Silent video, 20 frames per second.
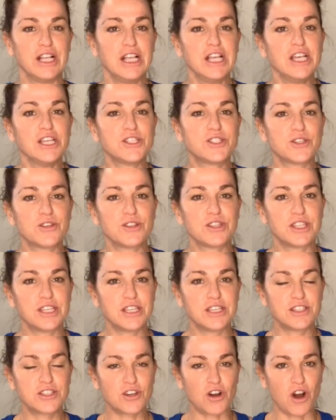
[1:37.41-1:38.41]
So
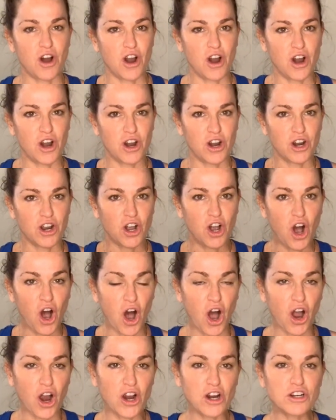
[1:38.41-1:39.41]
these are
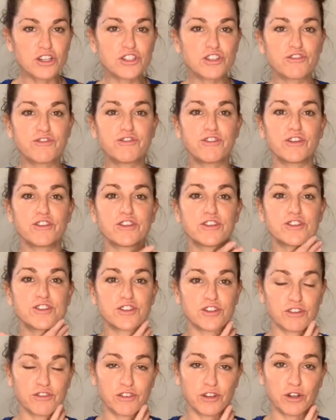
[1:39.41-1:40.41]
CARS for the
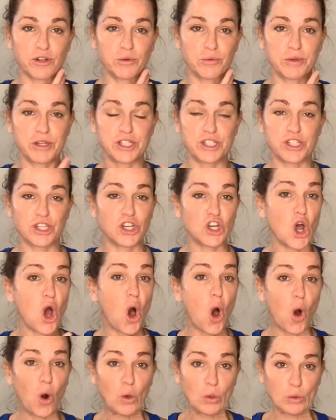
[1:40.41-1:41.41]
cervical region
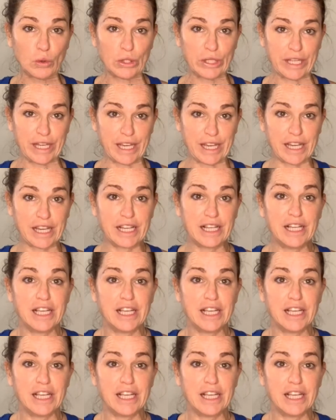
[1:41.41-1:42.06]
only.